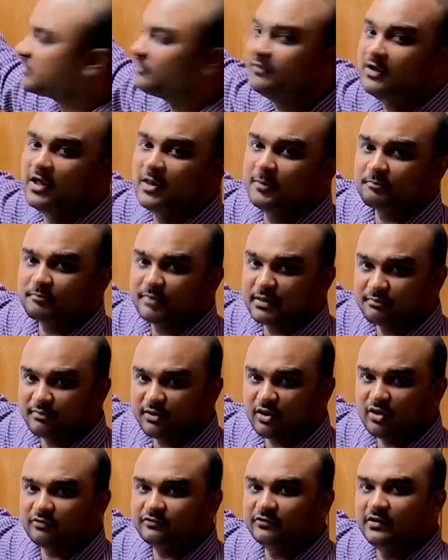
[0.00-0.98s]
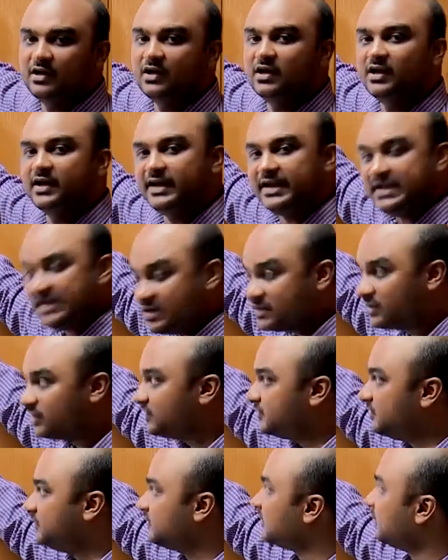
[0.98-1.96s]
of people of
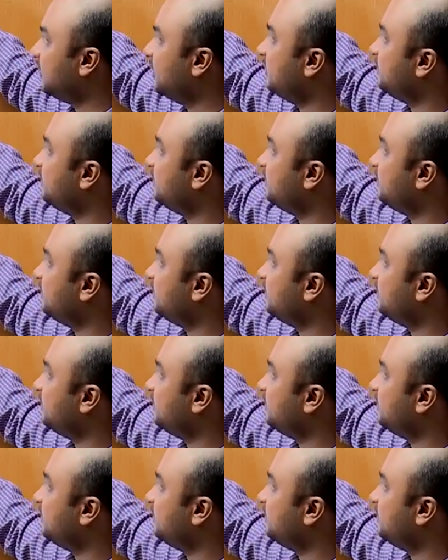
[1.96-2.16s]
England,